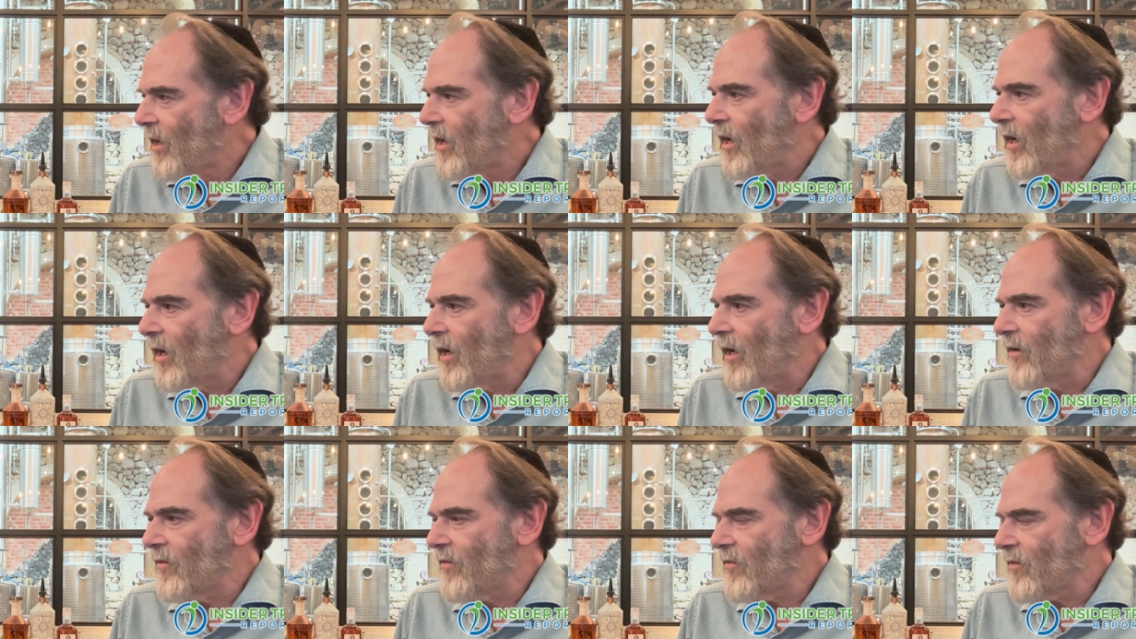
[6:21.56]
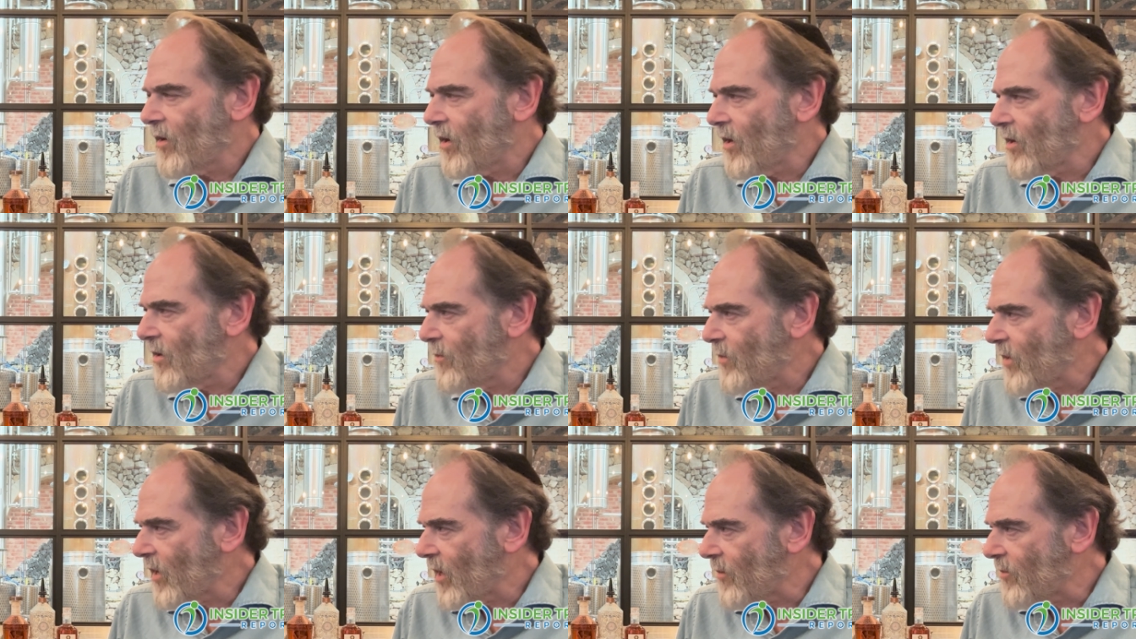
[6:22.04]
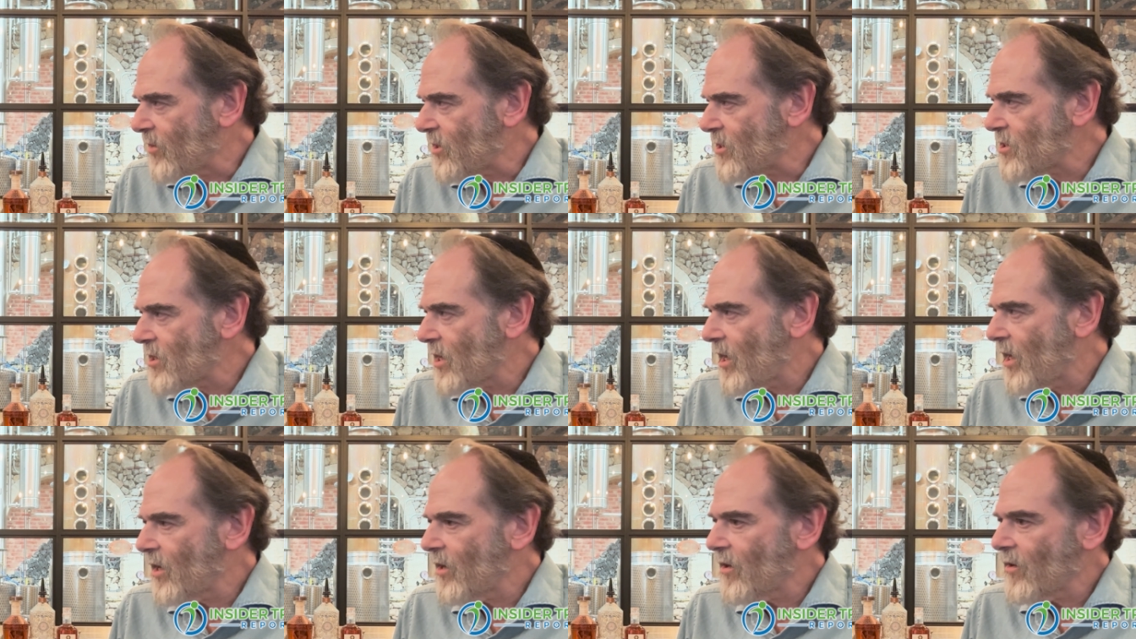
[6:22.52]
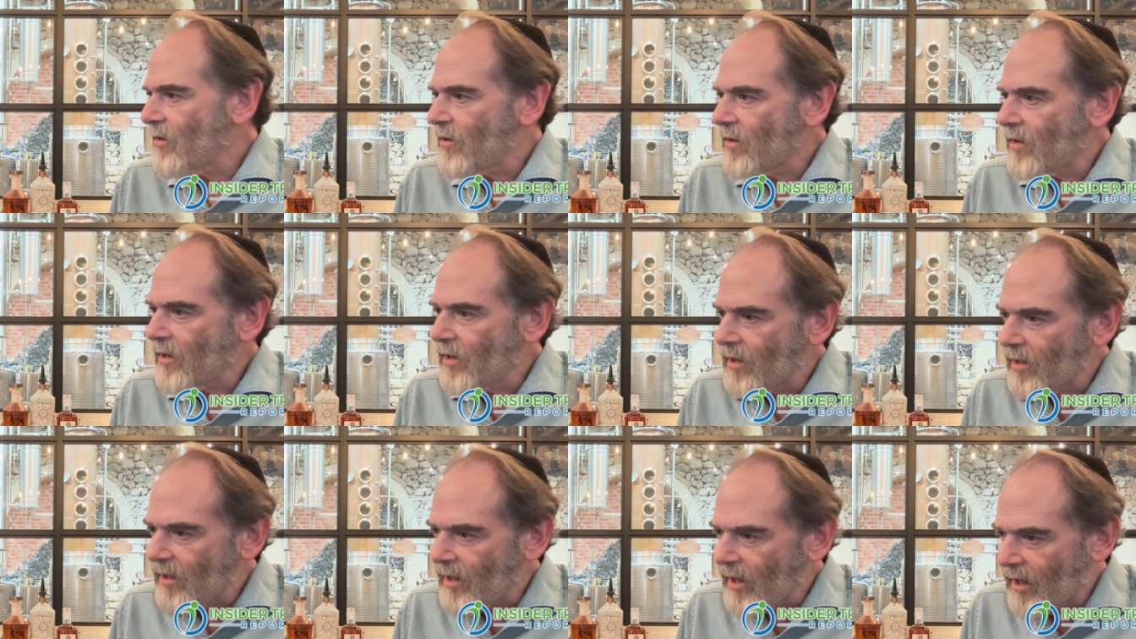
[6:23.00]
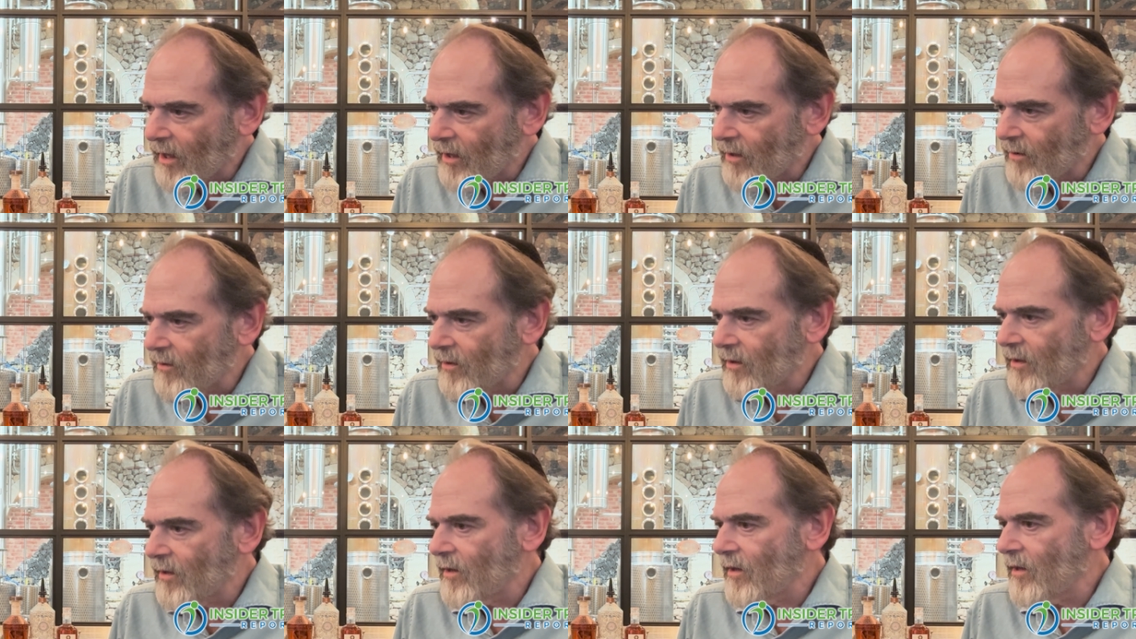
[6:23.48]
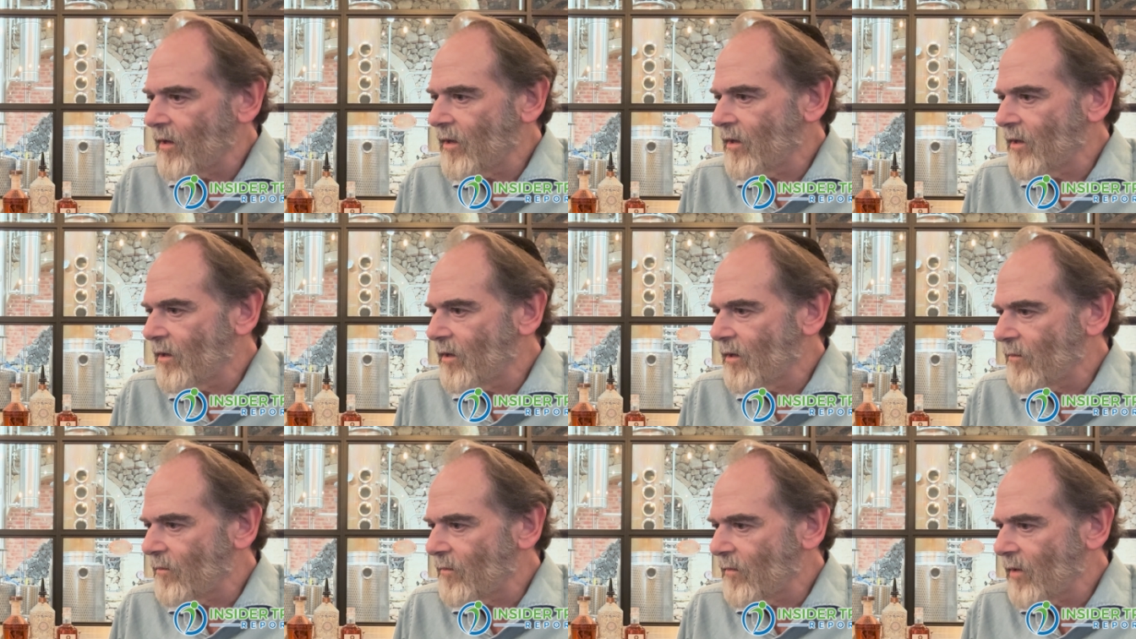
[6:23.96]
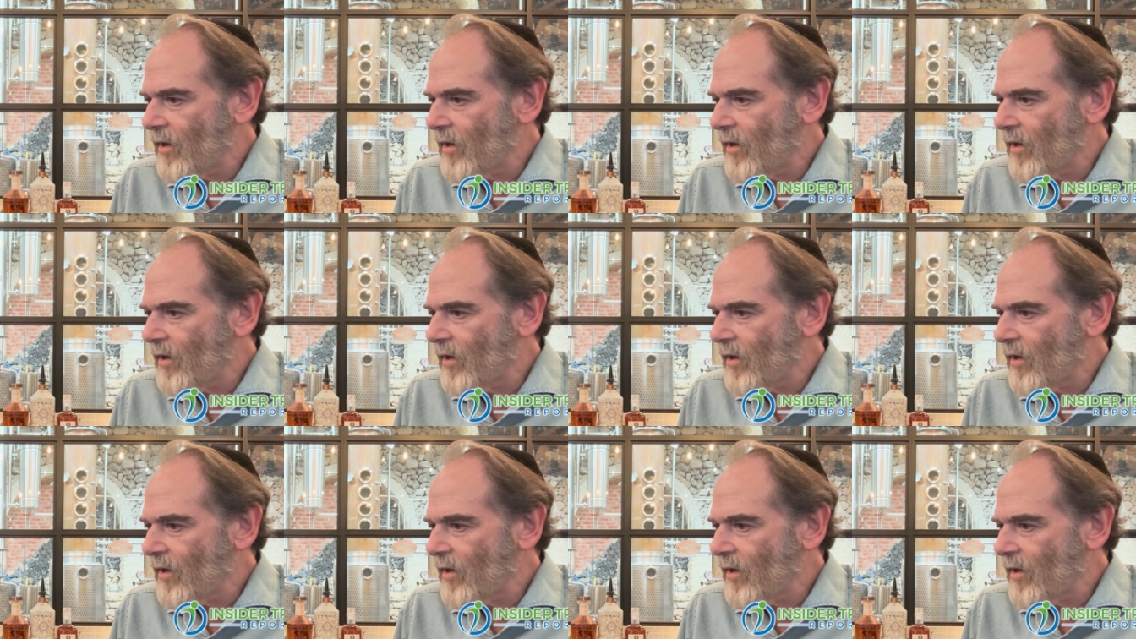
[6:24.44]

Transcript: Uh, it started to pick up in January, and now in, in,